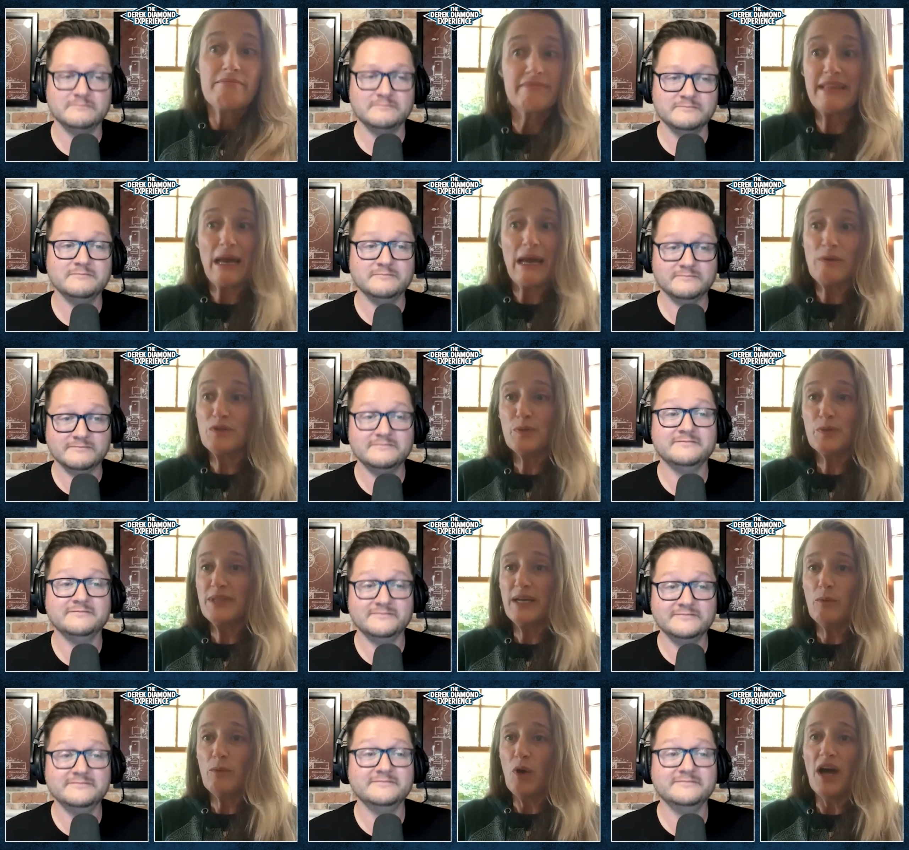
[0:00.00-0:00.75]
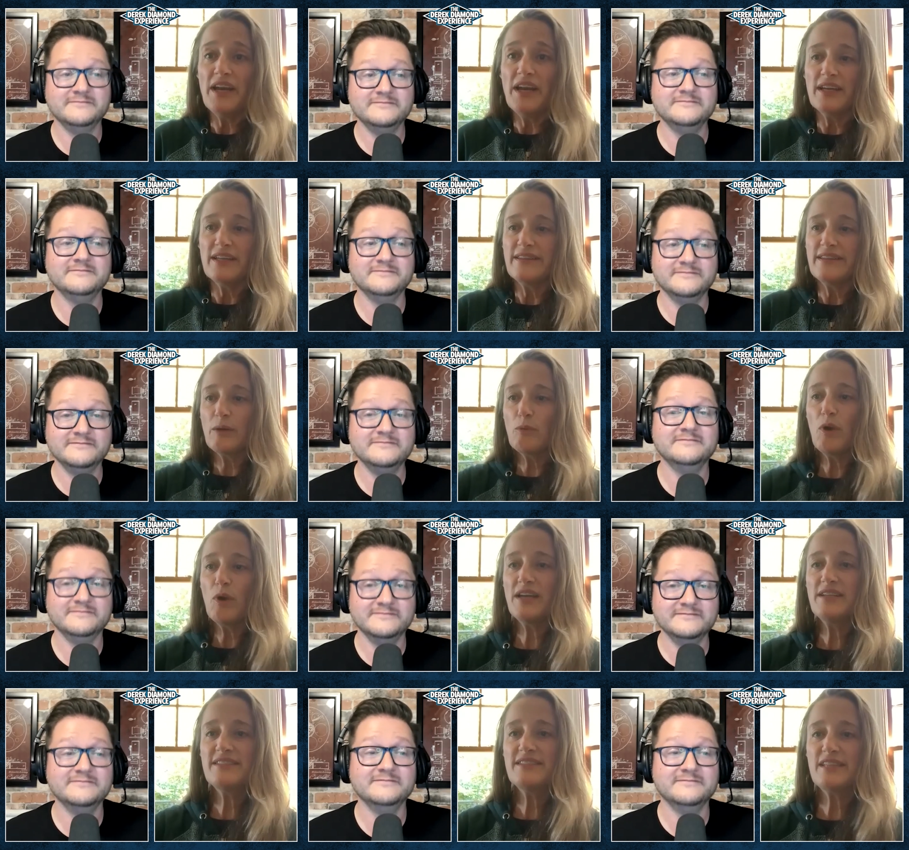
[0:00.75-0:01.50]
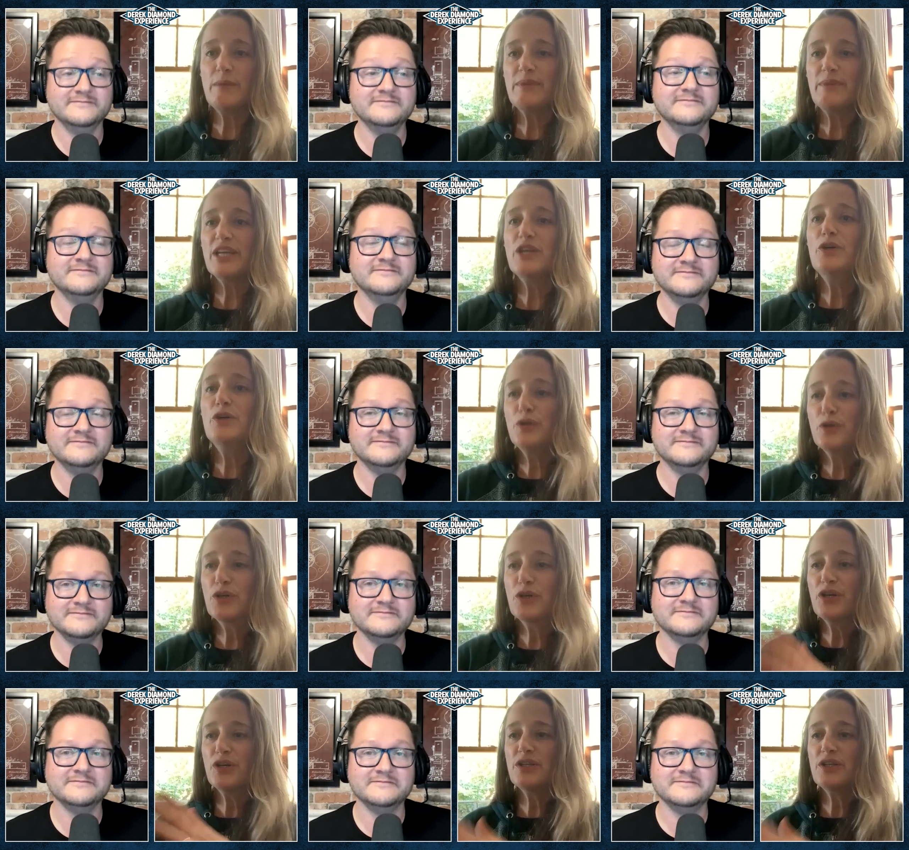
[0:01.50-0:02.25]
Speaker 1: That was what they wanted. They wanted somebody who
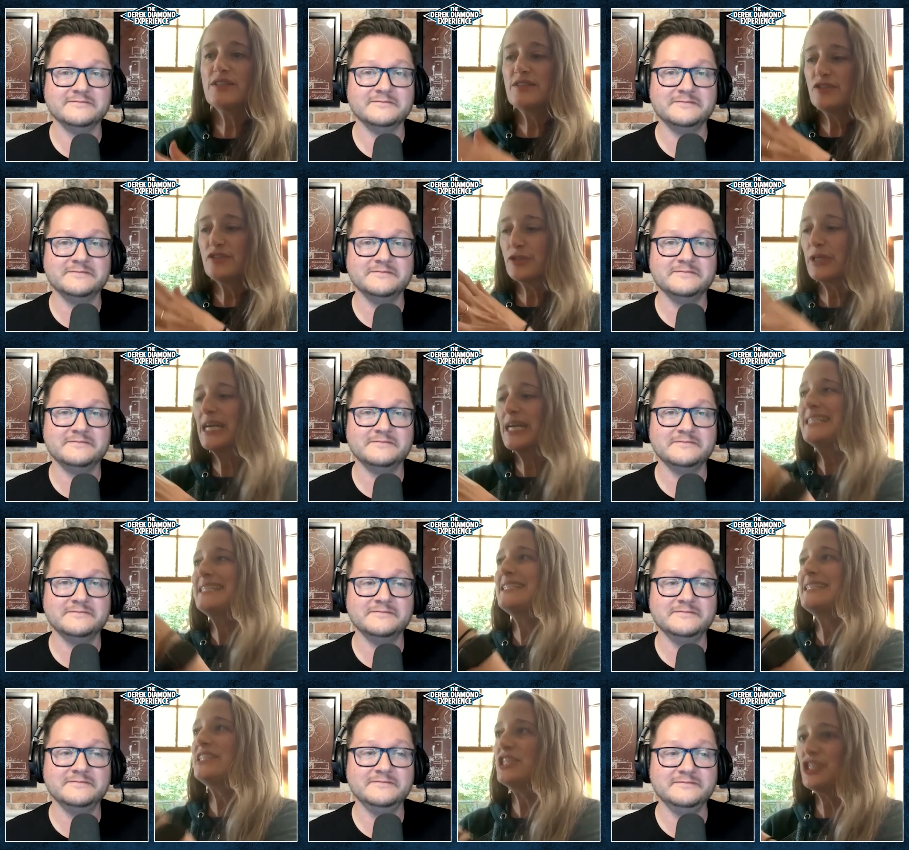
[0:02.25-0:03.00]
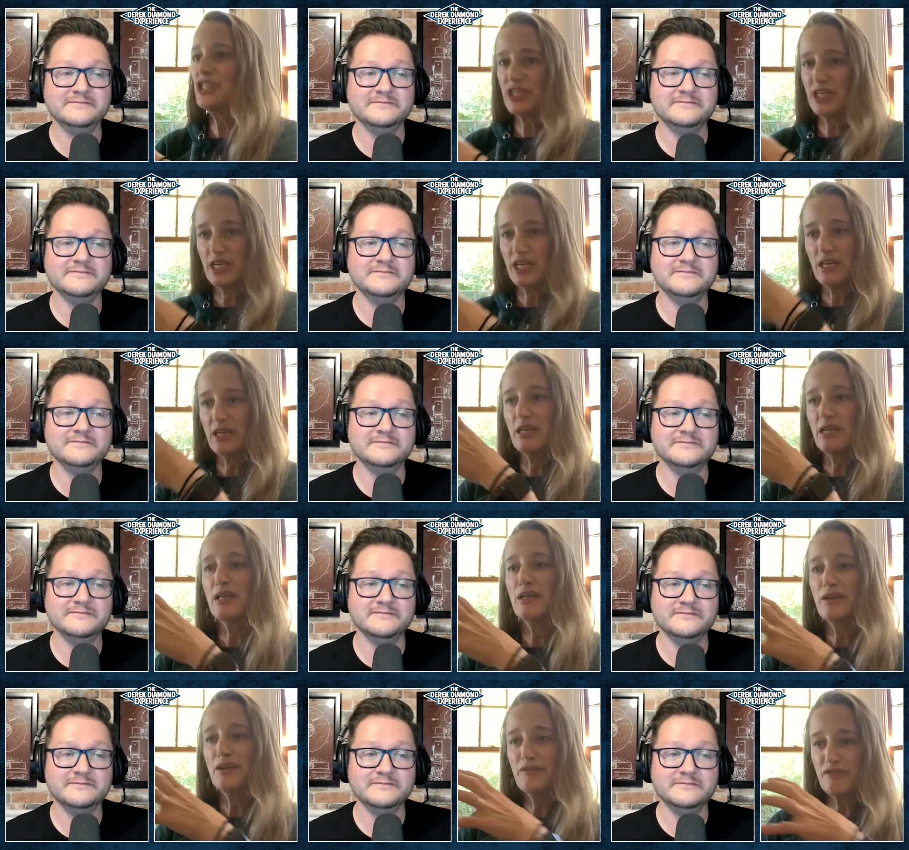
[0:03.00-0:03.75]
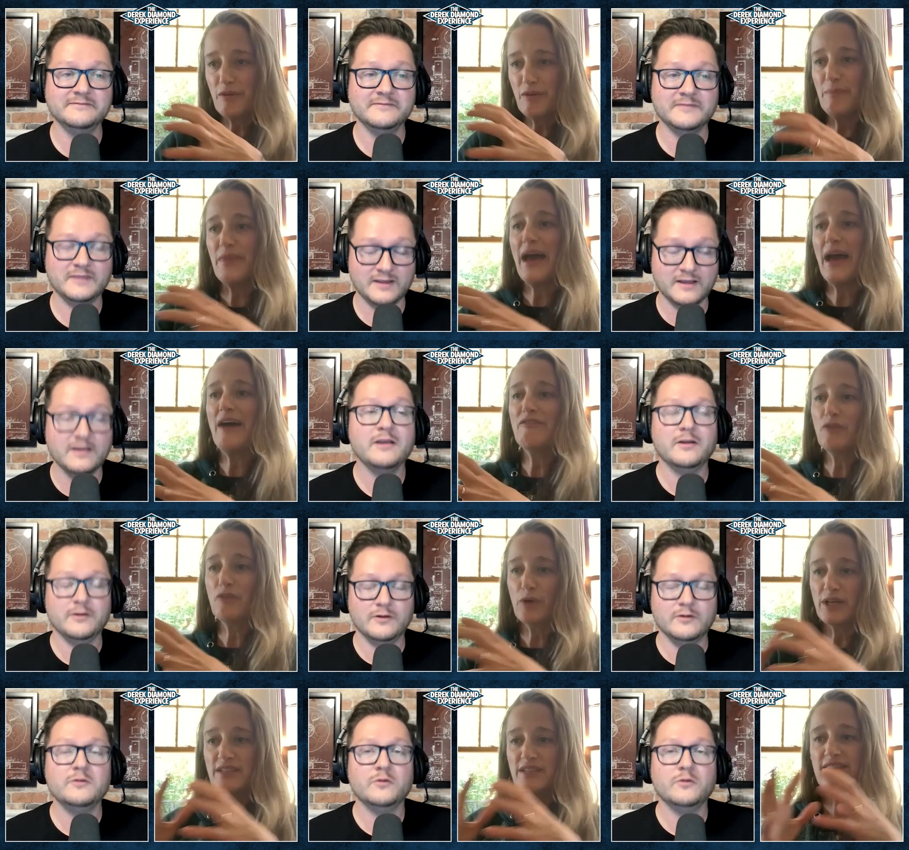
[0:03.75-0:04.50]
could transition from that
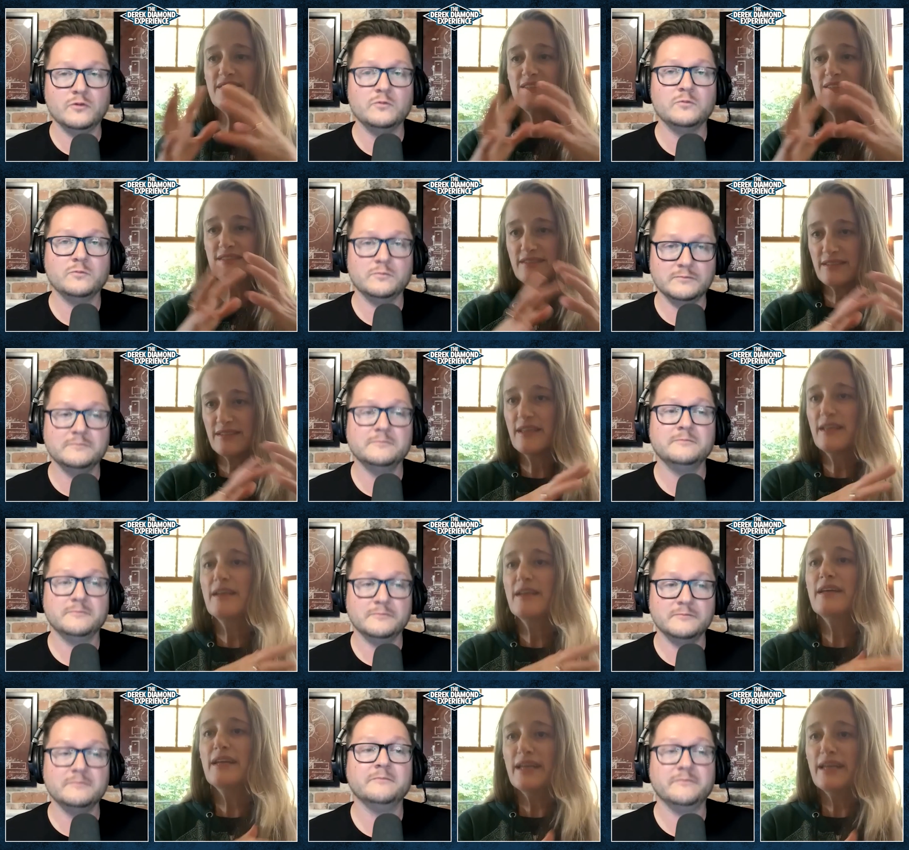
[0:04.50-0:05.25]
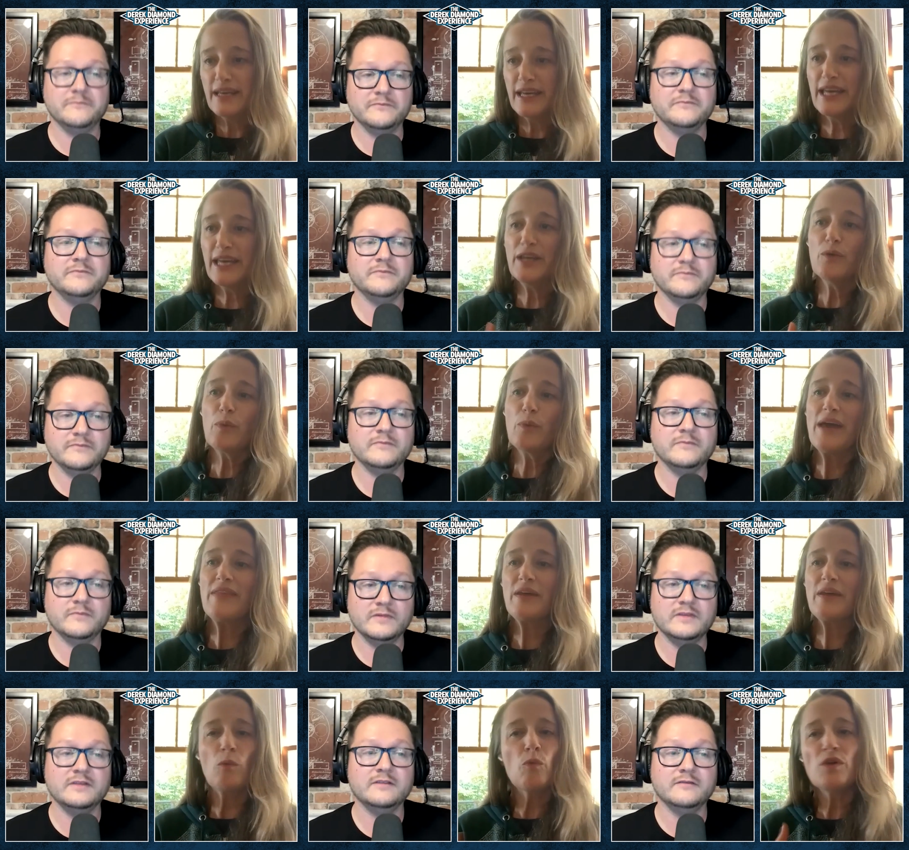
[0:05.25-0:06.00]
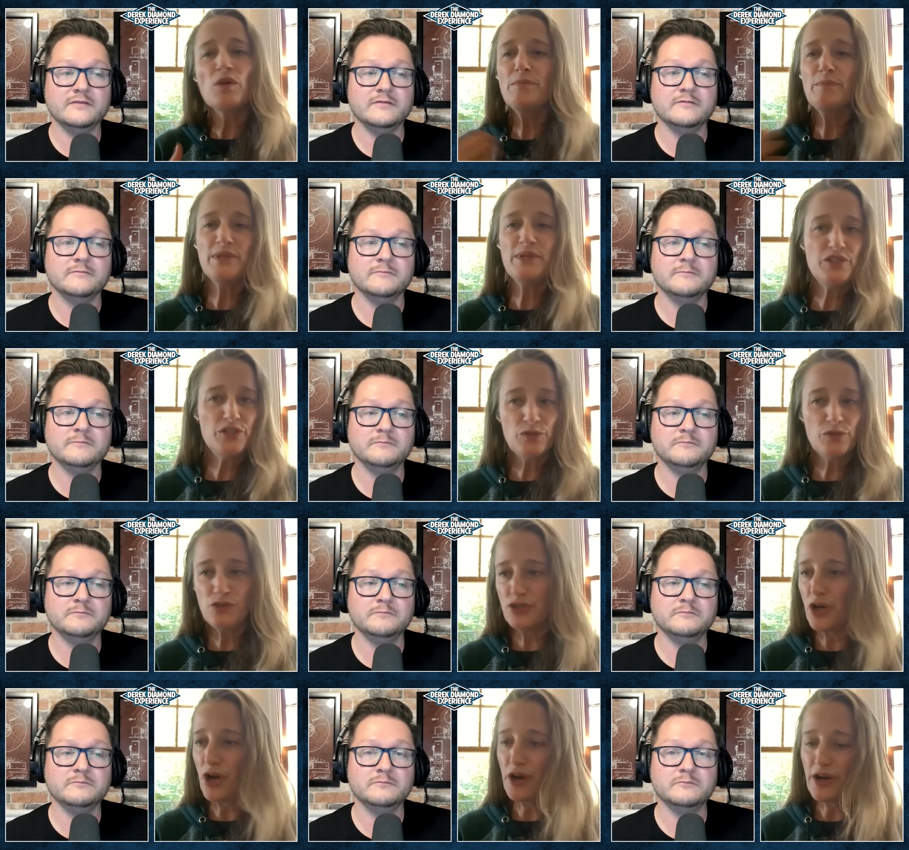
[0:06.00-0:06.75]
voice in a way that wouldn't be too
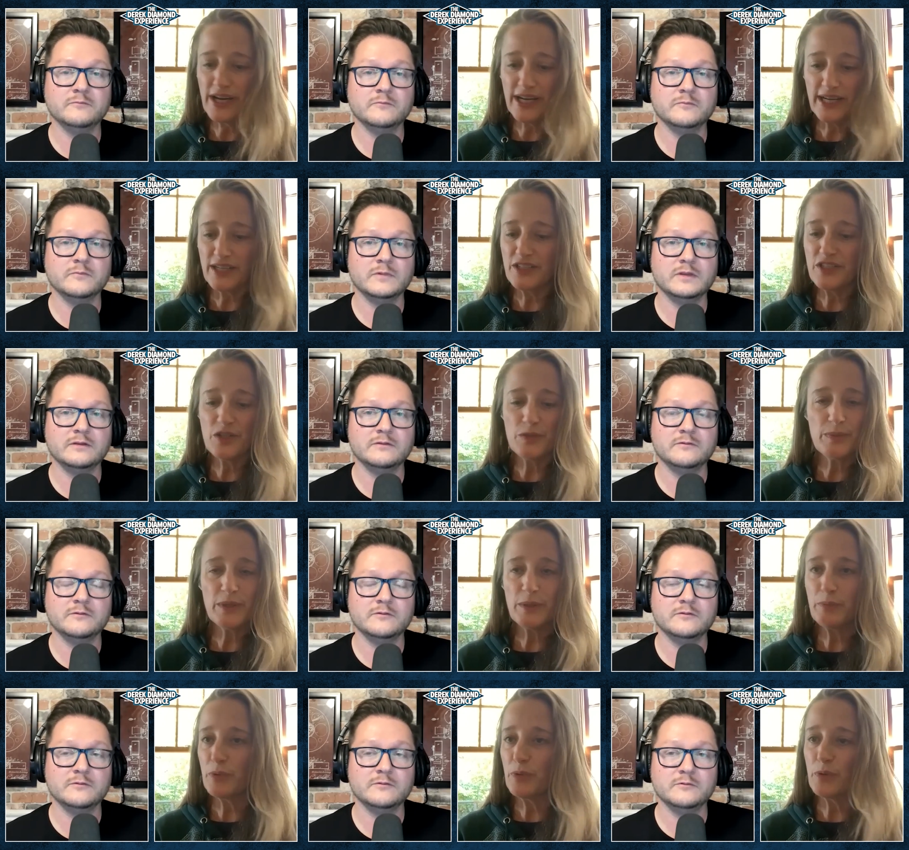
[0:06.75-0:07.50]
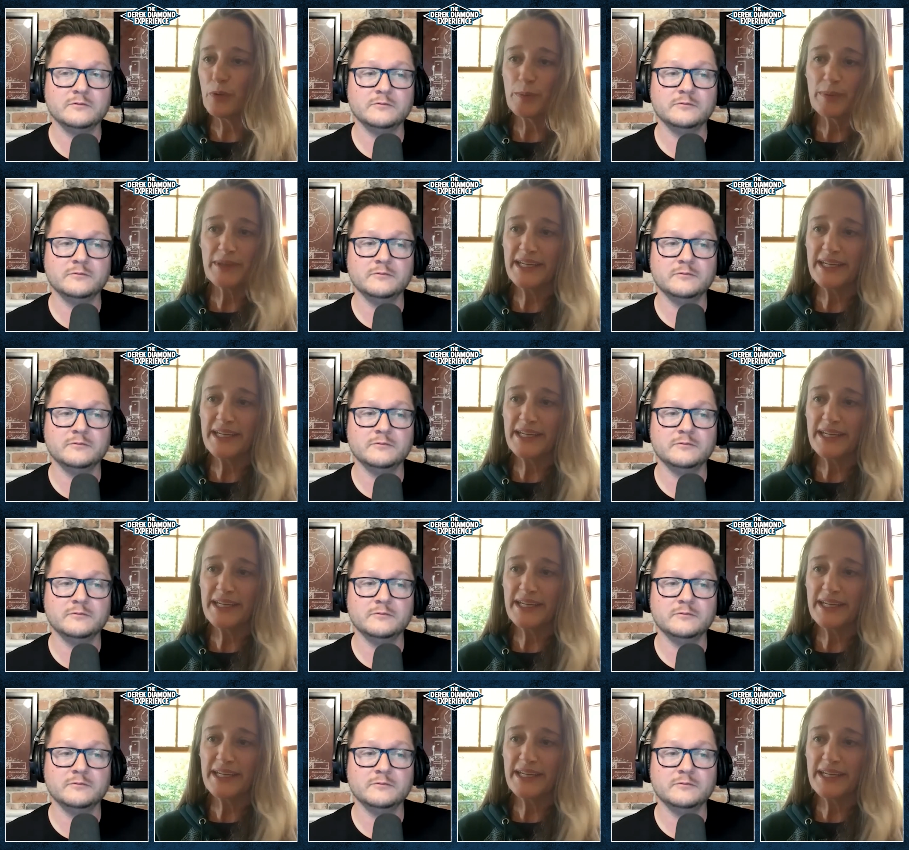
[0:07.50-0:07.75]
jarring to the people who are